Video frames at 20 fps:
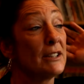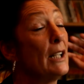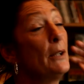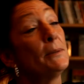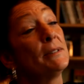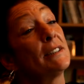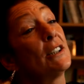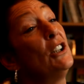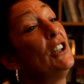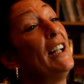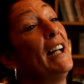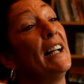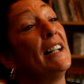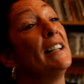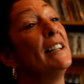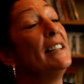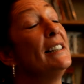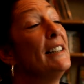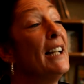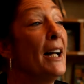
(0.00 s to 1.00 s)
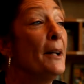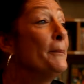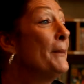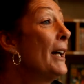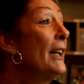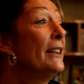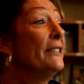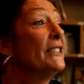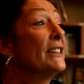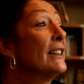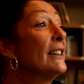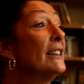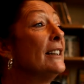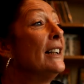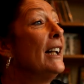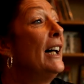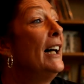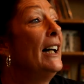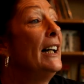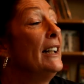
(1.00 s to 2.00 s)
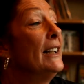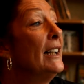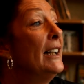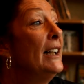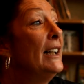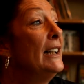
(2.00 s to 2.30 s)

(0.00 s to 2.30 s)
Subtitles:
I was good at it. I'm not even gonna lie.